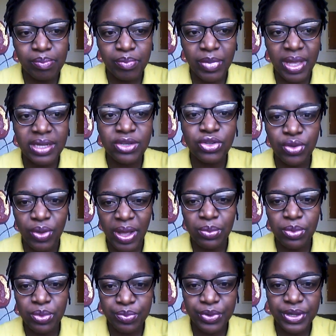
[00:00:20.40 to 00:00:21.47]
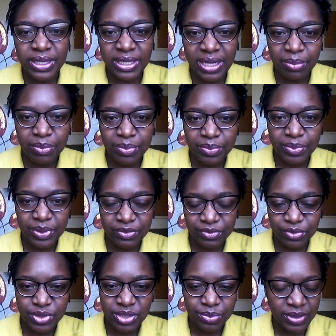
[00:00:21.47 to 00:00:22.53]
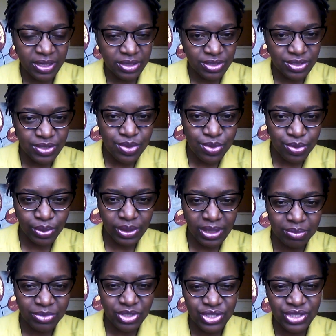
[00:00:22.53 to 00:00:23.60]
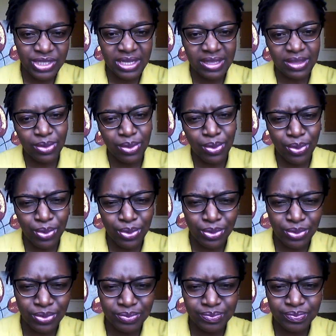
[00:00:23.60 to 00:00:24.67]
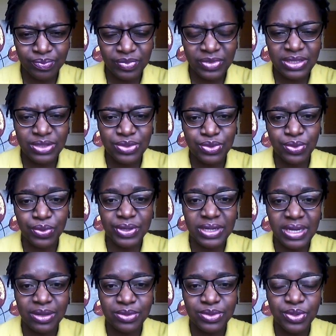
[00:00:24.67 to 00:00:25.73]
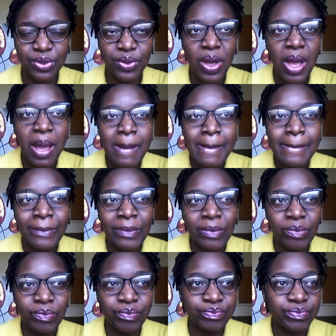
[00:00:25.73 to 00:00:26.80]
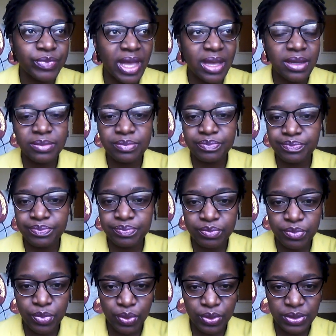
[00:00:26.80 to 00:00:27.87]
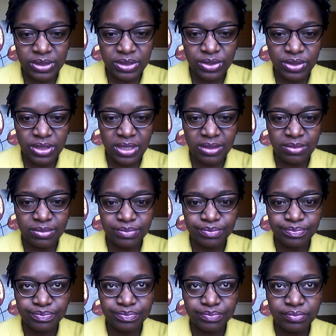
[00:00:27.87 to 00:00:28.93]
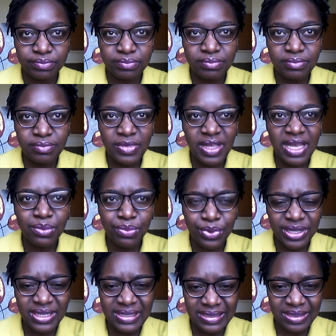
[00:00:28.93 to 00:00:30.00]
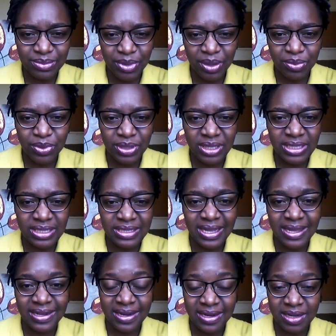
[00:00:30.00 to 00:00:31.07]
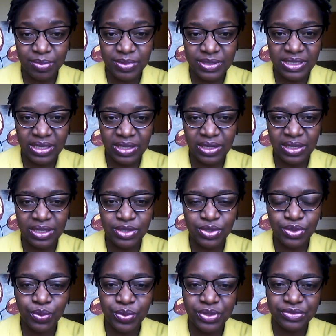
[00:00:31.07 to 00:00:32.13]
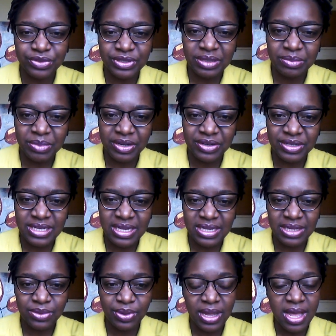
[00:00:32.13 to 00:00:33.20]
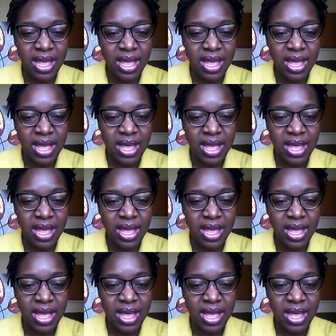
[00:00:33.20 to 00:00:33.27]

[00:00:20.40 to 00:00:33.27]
And I will break it up in future, but I just thought, let me share the whole story now. So I'm born and bred in Zimbabwe, in Harare particularly, to Wilfred and Mary Chaniwa.